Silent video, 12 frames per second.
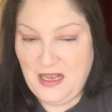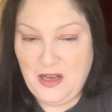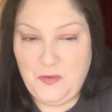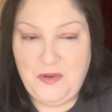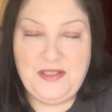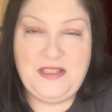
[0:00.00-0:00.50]

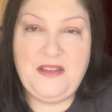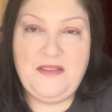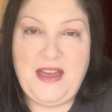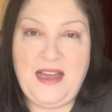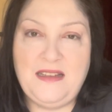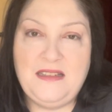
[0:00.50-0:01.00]
was
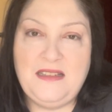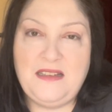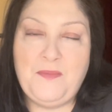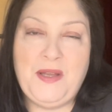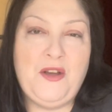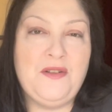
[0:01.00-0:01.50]
that
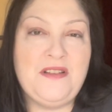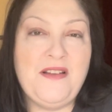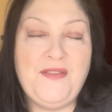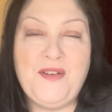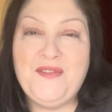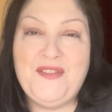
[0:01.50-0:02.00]
because
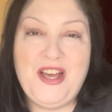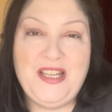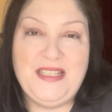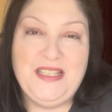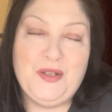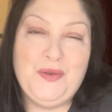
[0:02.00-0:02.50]
I've
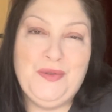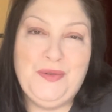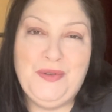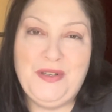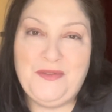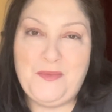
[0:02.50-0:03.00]
converted
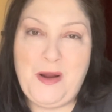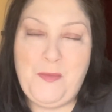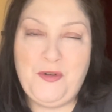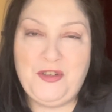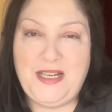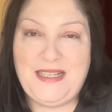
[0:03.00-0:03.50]
all of my
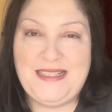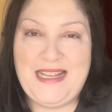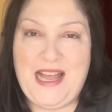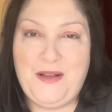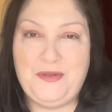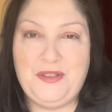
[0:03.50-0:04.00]
projects
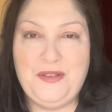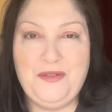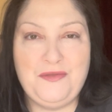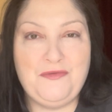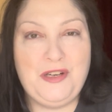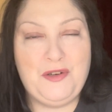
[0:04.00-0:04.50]
now
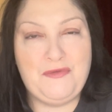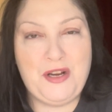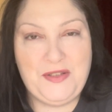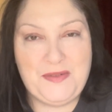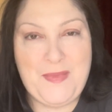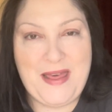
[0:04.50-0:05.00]
to the Real
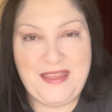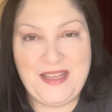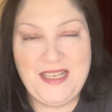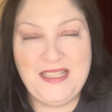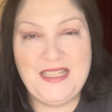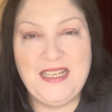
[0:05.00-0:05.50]
Rose
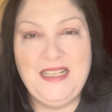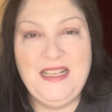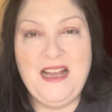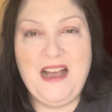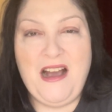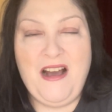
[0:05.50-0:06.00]
method,
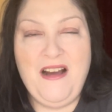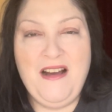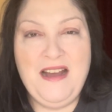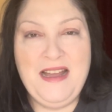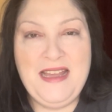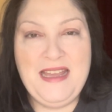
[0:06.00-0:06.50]

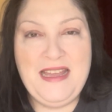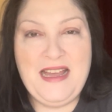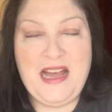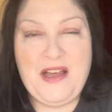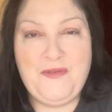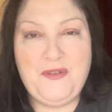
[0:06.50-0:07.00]
I
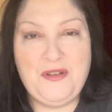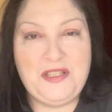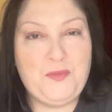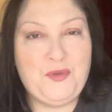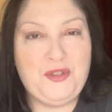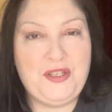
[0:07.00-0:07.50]
have got
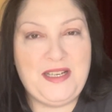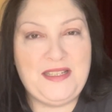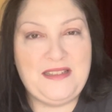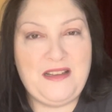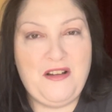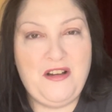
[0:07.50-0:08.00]
some
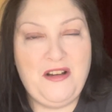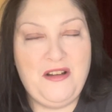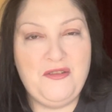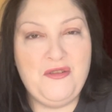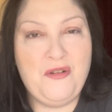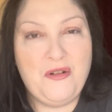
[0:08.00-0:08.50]
projects that
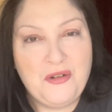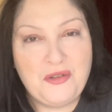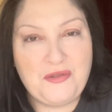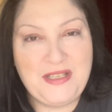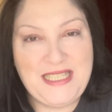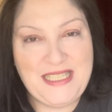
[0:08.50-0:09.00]
are not on
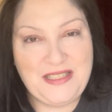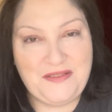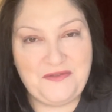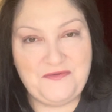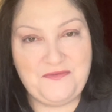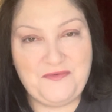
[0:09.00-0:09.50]
gridded
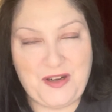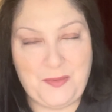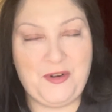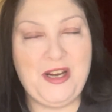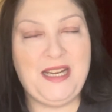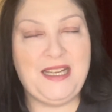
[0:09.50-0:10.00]

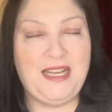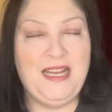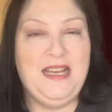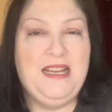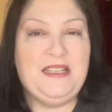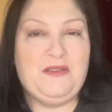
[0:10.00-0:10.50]
fabric.
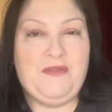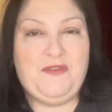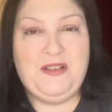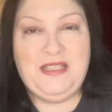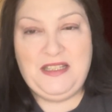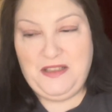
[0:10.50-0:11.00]
So
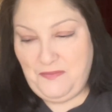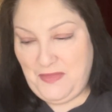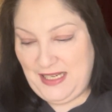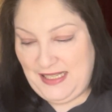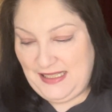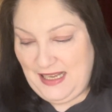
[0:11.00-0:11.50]
I've gridded them
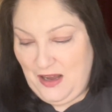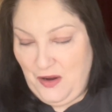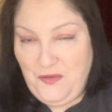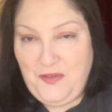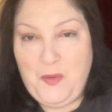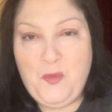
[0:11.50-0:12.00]

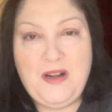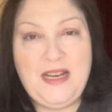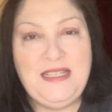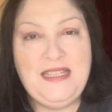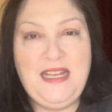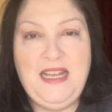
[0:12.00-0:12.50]
myself. And what
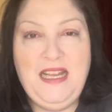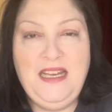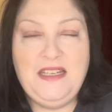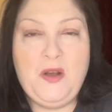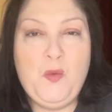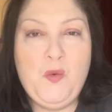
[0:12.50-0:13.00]
I
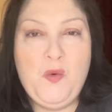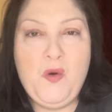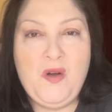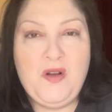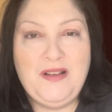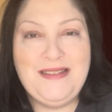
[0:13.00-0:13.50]
did
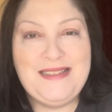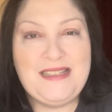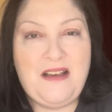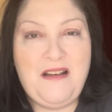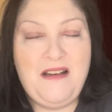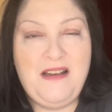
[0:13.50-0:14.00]
was
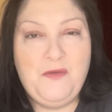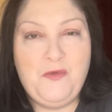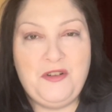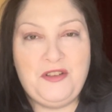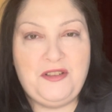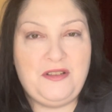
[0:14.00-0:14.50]
I
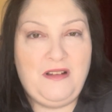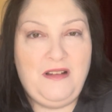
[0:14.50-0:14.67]
watched